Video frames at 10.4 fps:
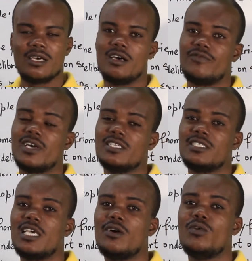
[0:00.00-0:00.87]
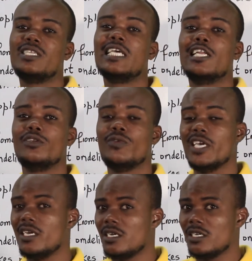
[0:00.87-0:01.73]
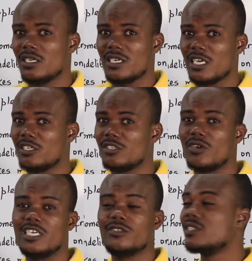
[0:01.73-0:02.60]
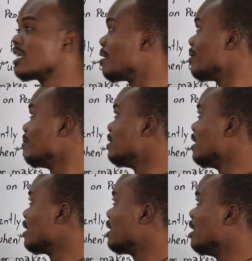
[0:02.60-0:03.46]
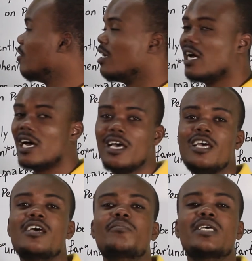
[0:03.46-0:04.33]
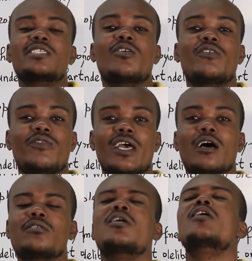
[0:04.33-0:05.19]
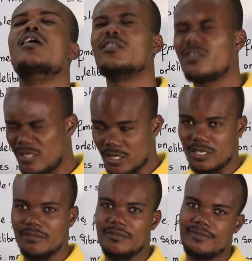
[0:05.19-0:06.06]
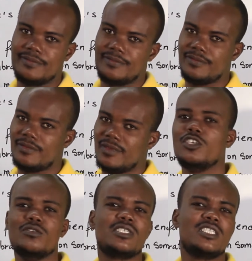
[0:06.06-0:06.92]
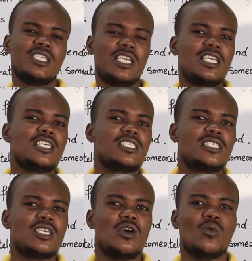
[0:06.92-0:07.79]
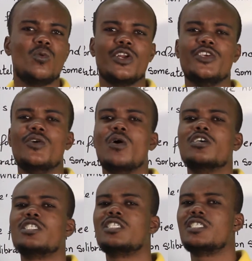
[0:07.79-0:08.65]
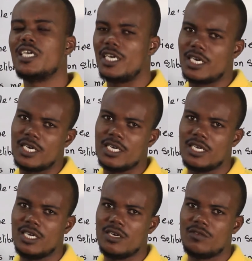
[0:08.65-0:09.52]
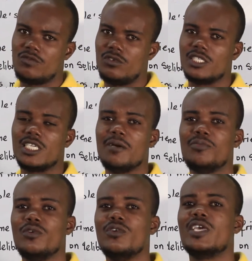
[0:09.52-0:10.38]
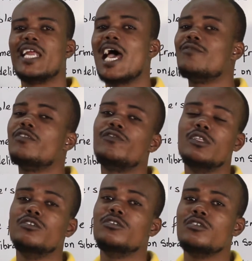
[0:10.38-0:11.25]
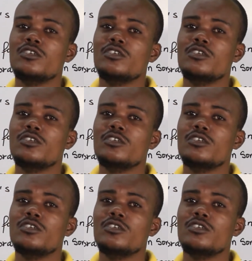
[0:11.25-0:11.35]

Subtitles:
En français, ou éternuer. Quel que soit, j'en t'ai capable de dire en créole là, mais ça va faire. It's him. You sneeze when you are sick. For example, you can have a flu.